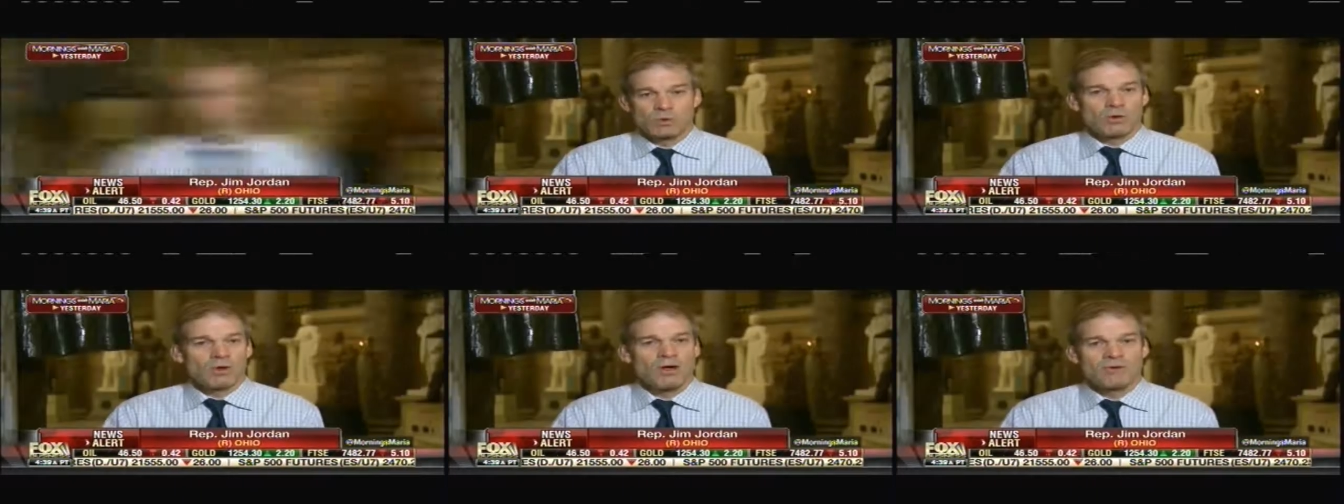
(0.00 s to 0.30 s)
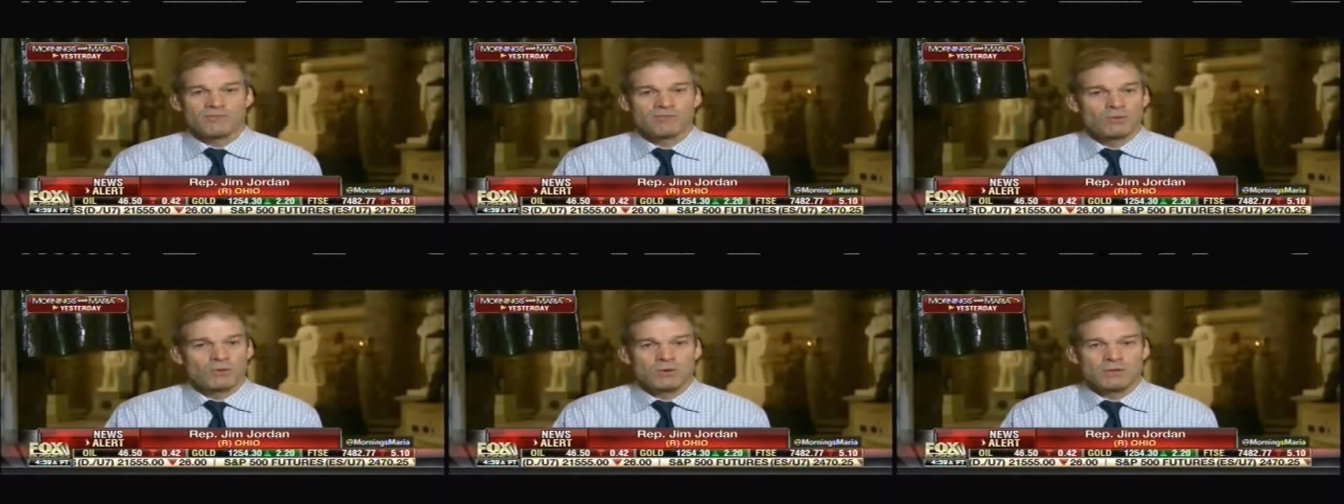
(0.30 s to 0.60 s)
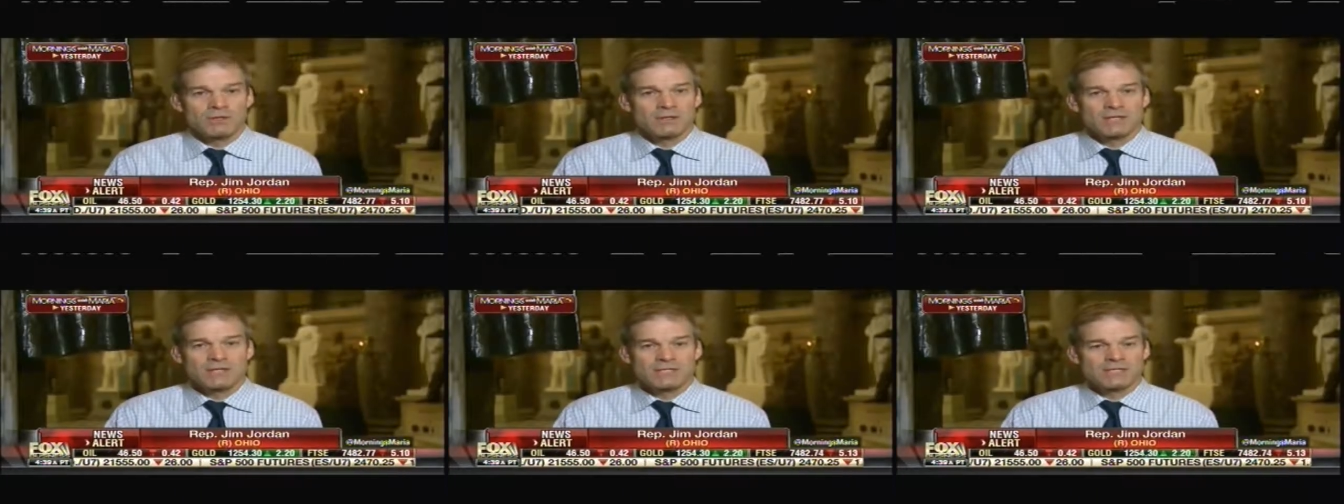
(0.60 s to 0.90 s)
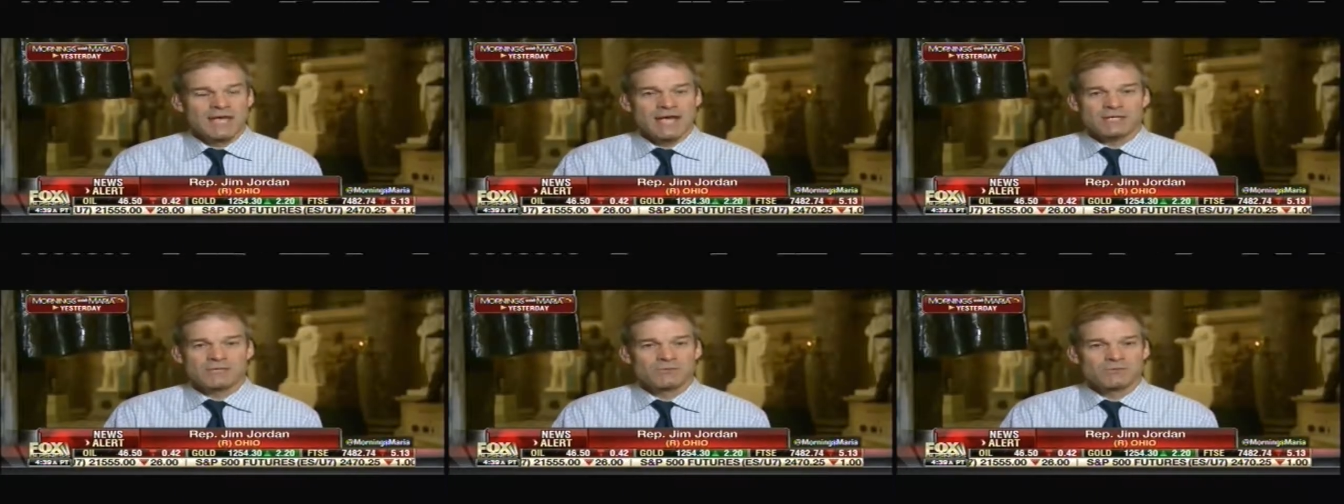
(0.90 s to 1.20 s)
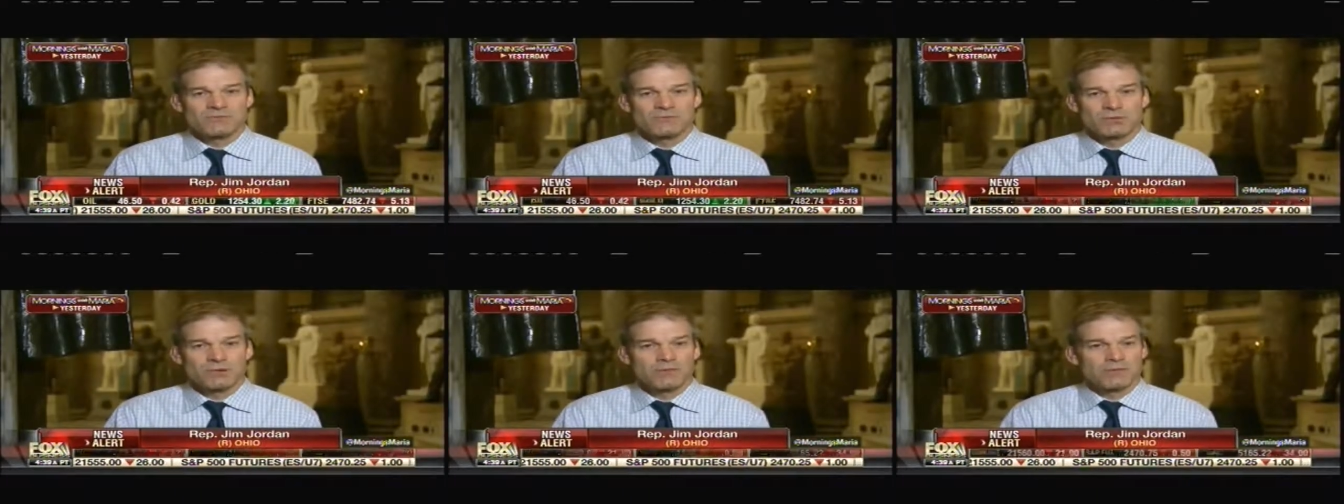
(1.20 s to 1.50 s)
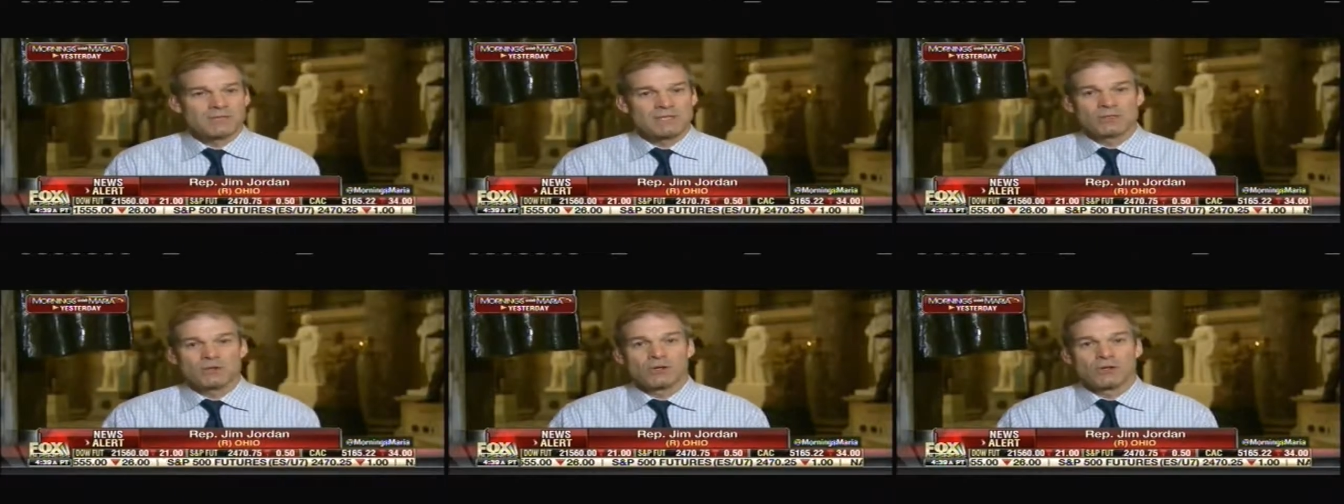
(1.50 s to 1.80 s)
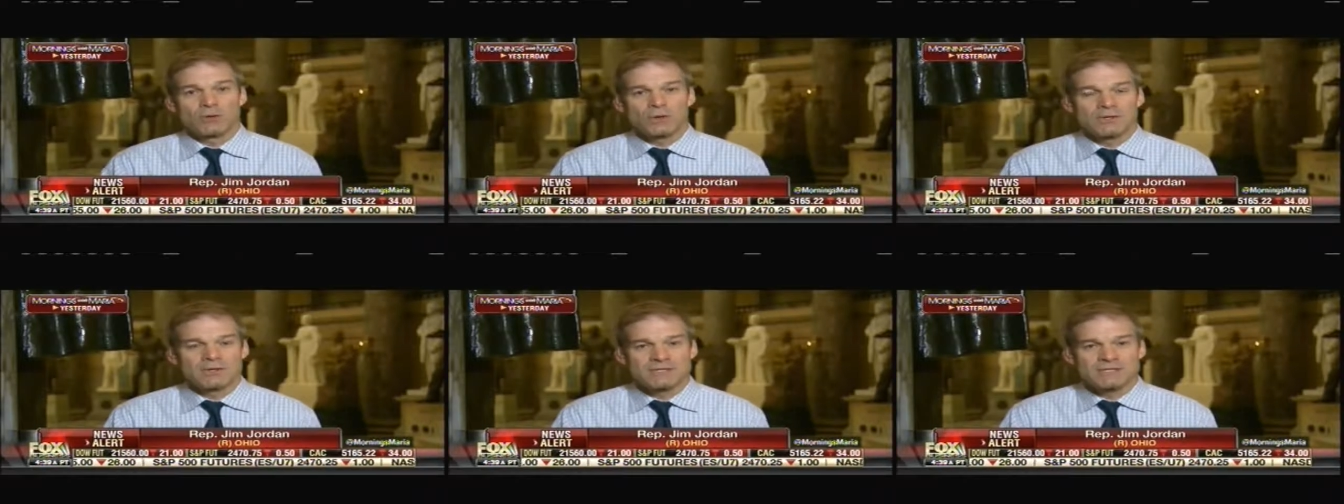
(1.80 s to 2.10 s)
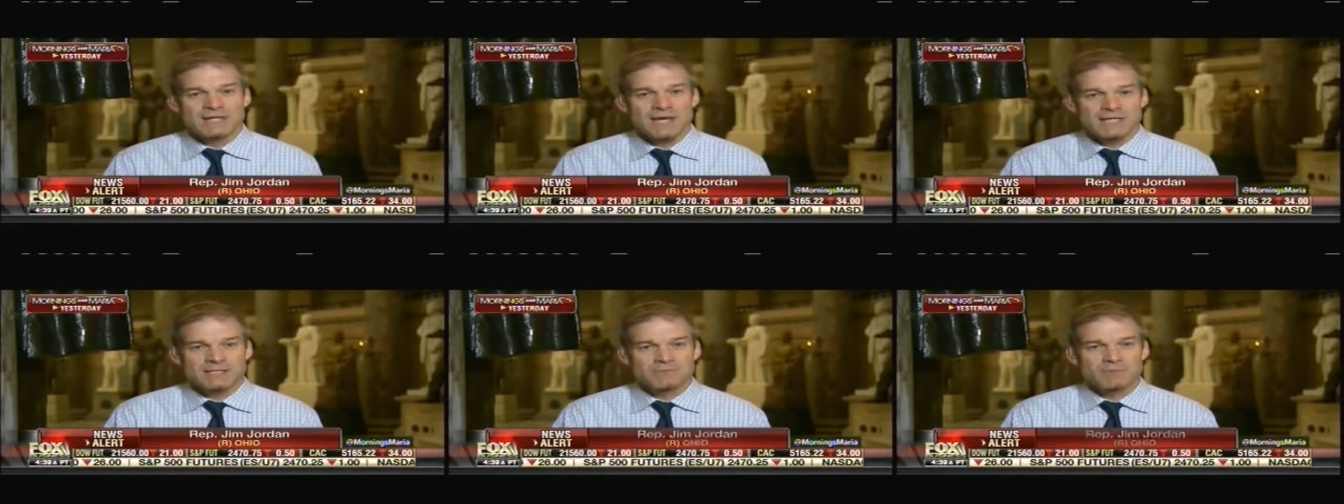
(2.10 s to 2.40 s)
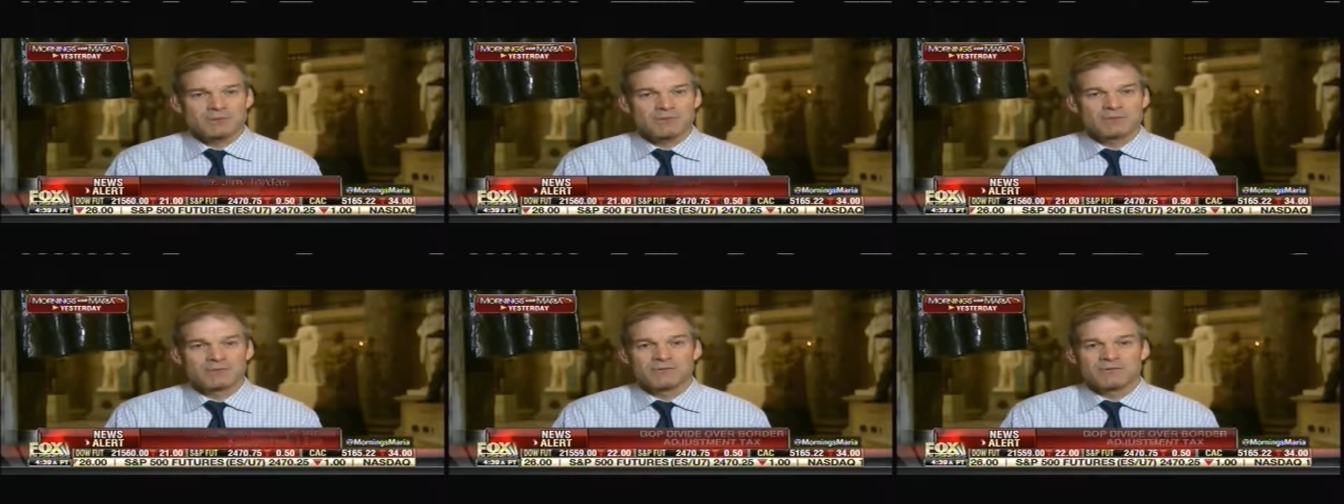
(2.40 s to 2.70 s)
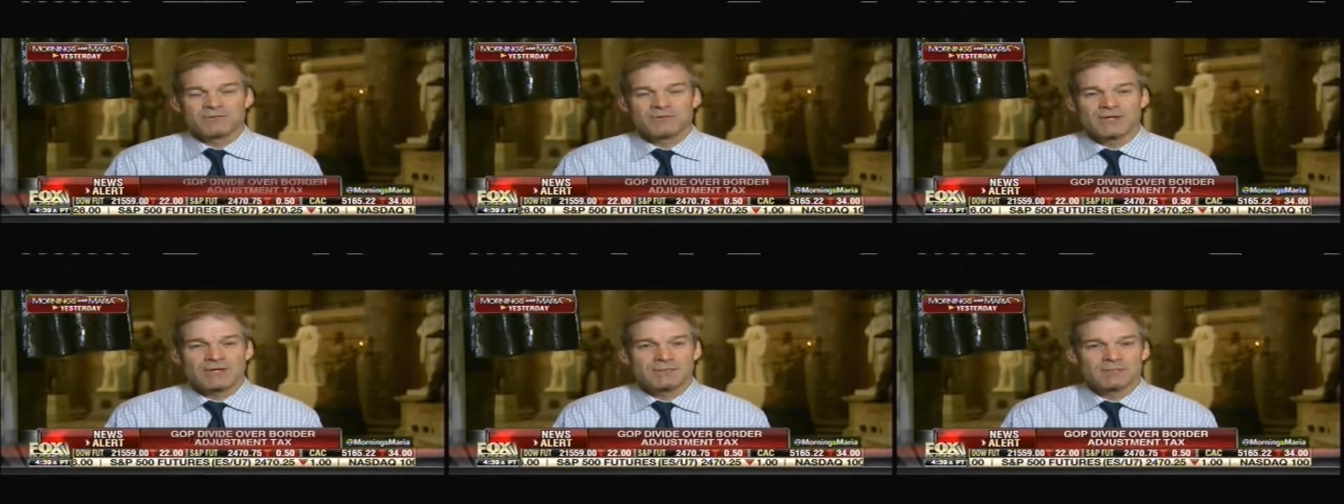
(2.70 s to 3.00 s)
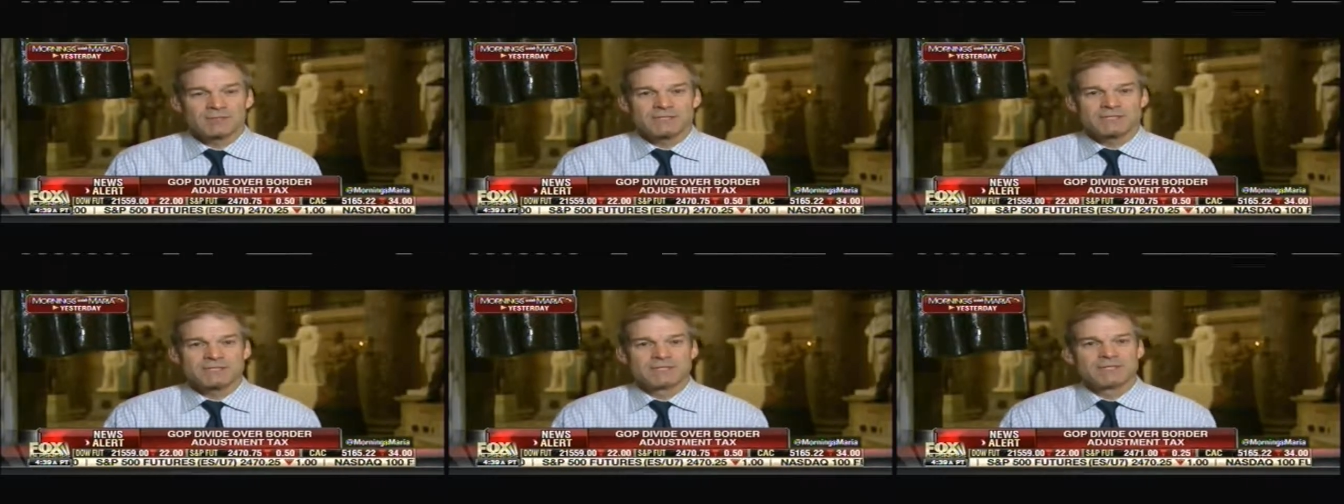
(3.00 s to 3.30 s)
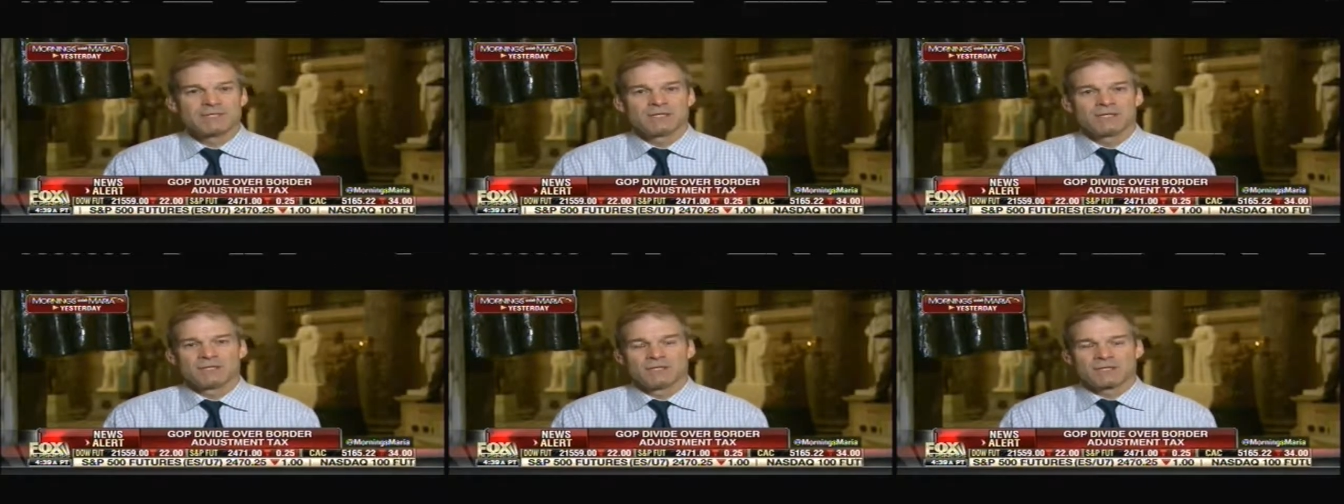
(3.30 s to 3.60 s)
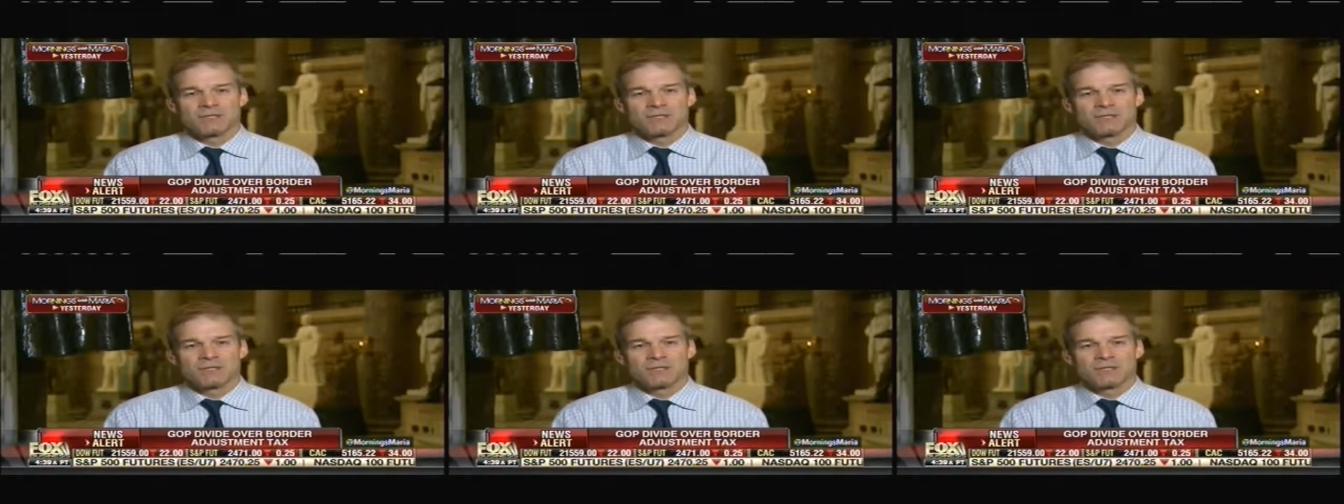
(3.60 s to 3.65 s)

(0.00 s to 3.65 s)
We're all for tax reform and lowering the tax burden on families and